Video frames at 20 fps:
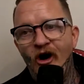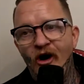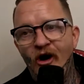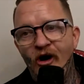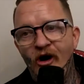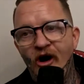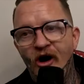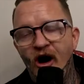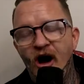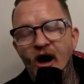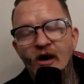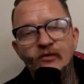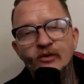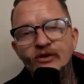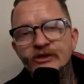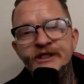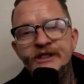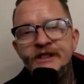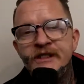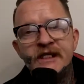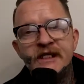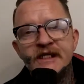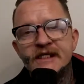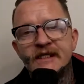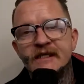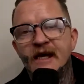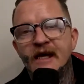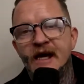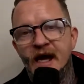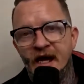I wouldn't just
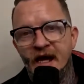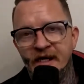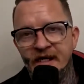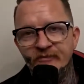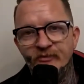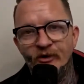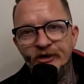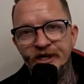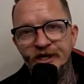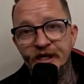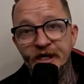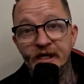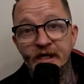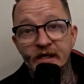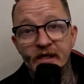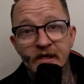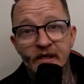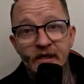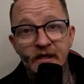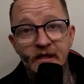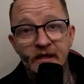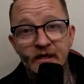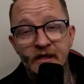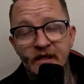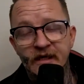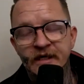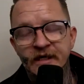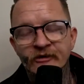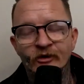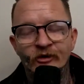let anybody
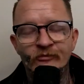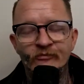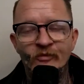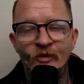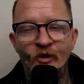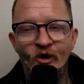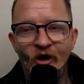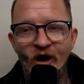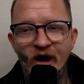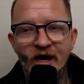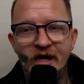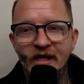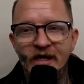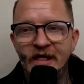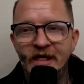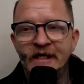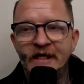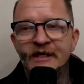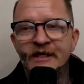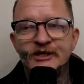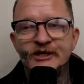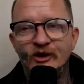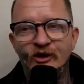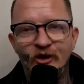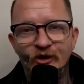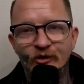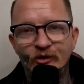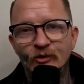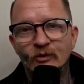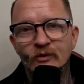in on my inner
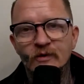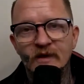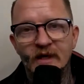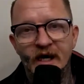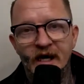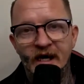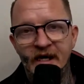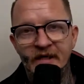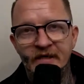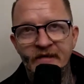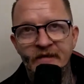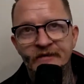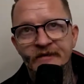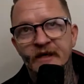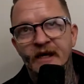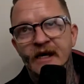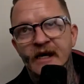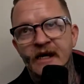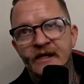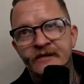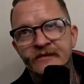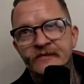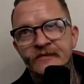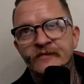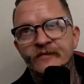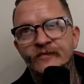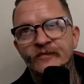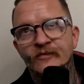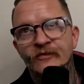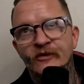circle and
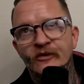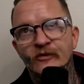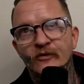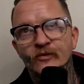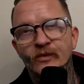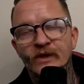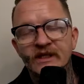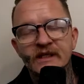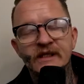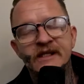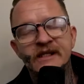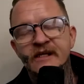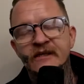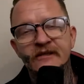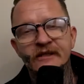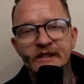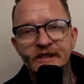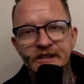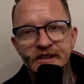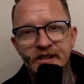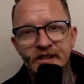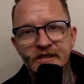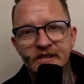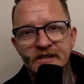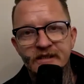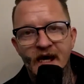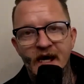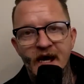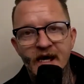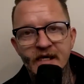willy nilly just
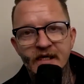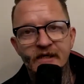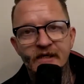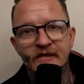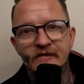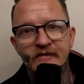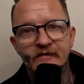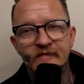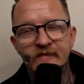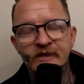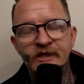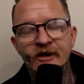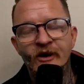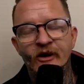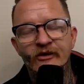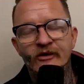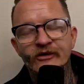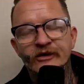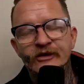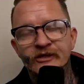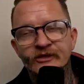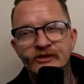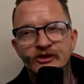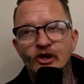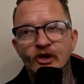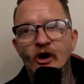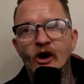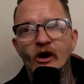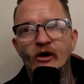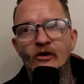take,
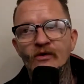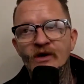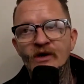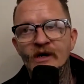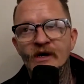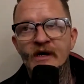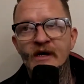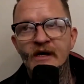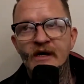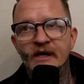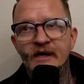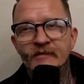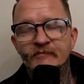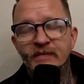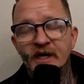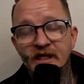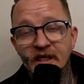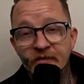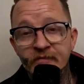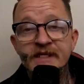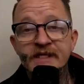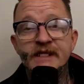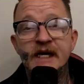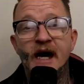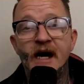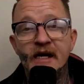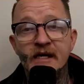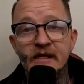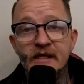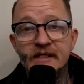control. But let me tell
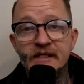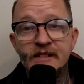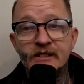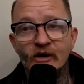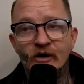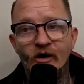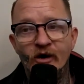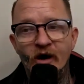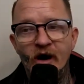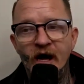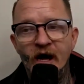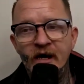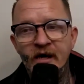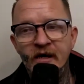you, this guy,